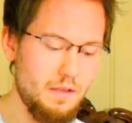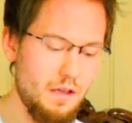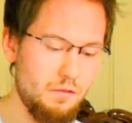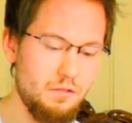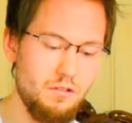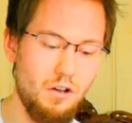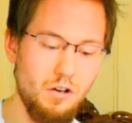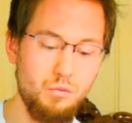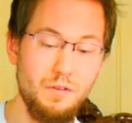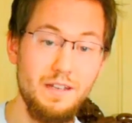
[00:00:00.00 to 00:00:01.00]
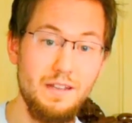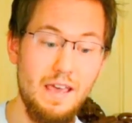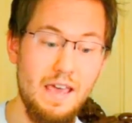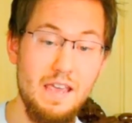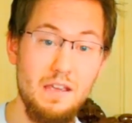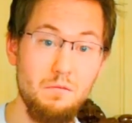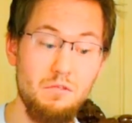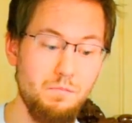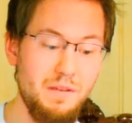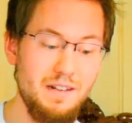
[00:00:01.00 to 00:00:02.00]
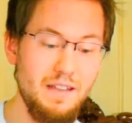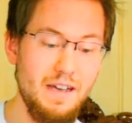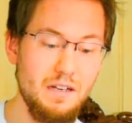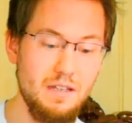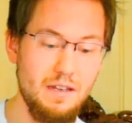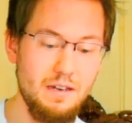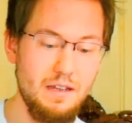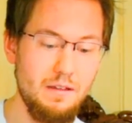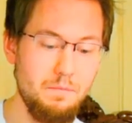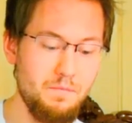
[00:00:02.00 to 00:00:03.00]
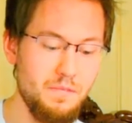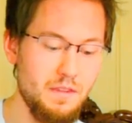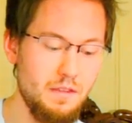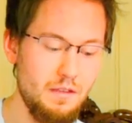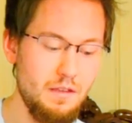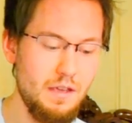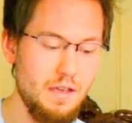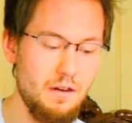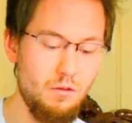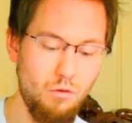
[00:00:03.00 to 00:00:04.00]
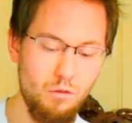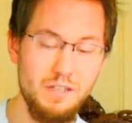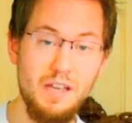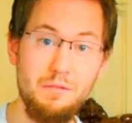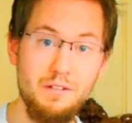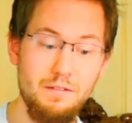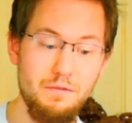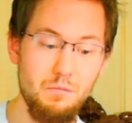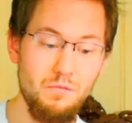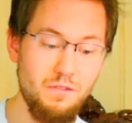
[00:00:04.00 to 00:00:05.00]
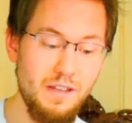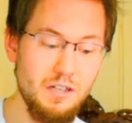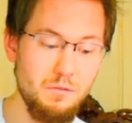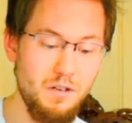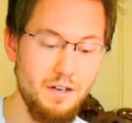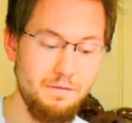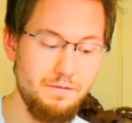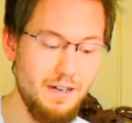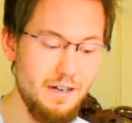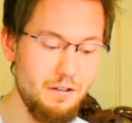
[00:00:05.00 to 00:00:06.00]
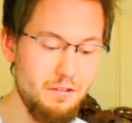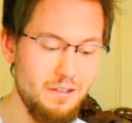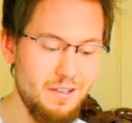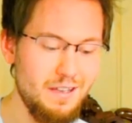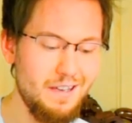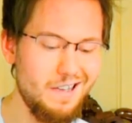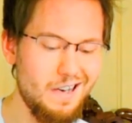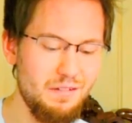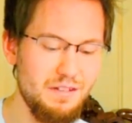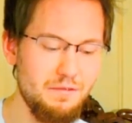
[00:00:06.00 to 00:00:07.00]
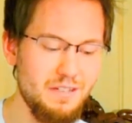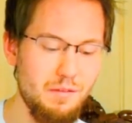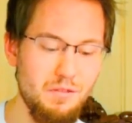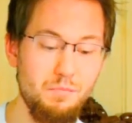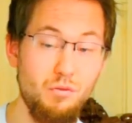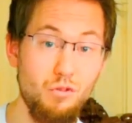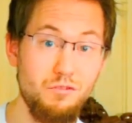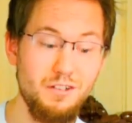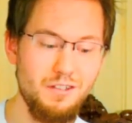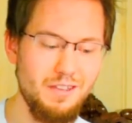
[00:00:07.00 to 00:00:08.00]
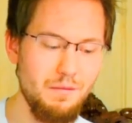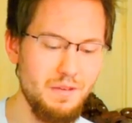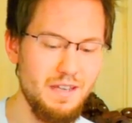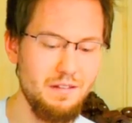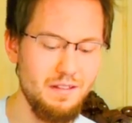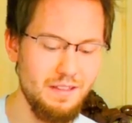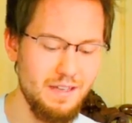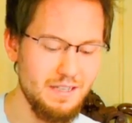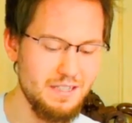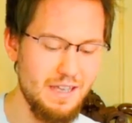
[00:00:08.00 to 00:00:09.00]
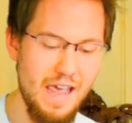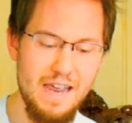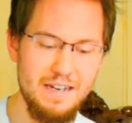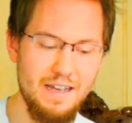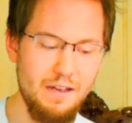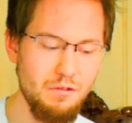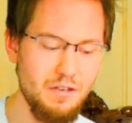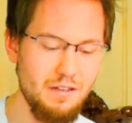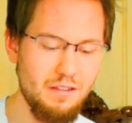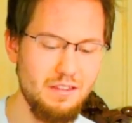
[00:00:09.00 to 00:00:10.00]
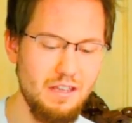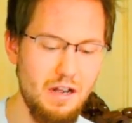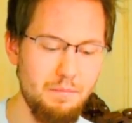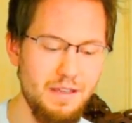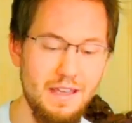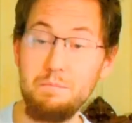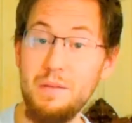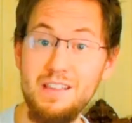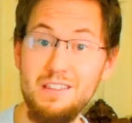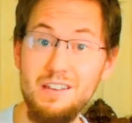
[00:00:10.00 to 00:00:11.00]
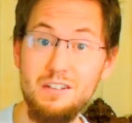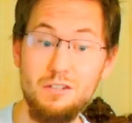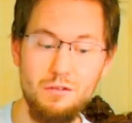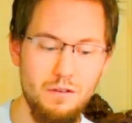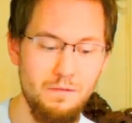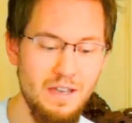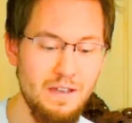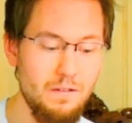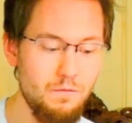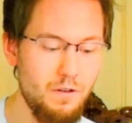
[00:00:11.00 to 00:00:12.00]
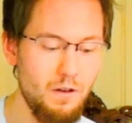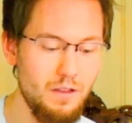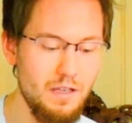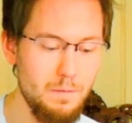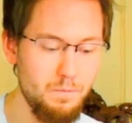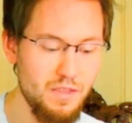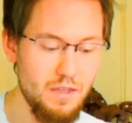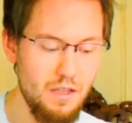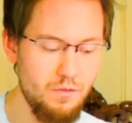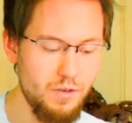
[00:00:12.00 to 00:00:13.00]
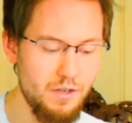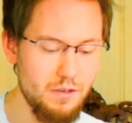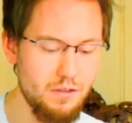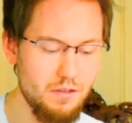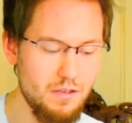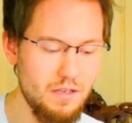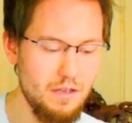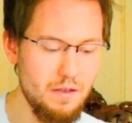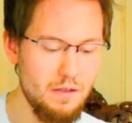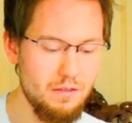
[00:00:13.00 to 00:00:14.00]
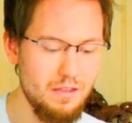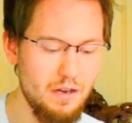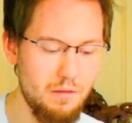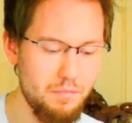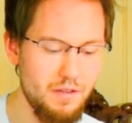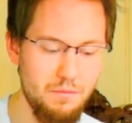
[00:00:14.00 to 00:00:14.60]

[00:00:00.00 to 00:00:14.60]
how to start with a speed light and all types of different flash modifiers, and how different types of portraits can be lit, and how you can set up a basic to a fairly advanced setup.